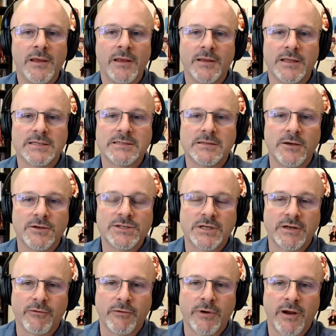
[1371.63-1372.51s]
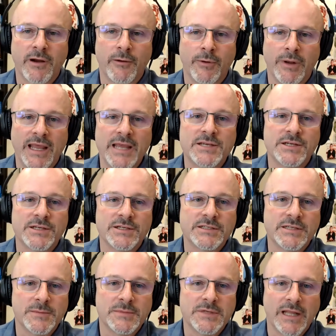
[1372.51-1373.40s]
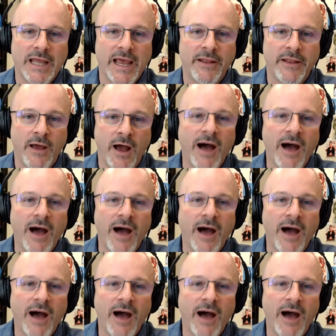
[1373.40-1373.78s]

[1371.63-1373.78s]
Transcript: this notion of relationship to land?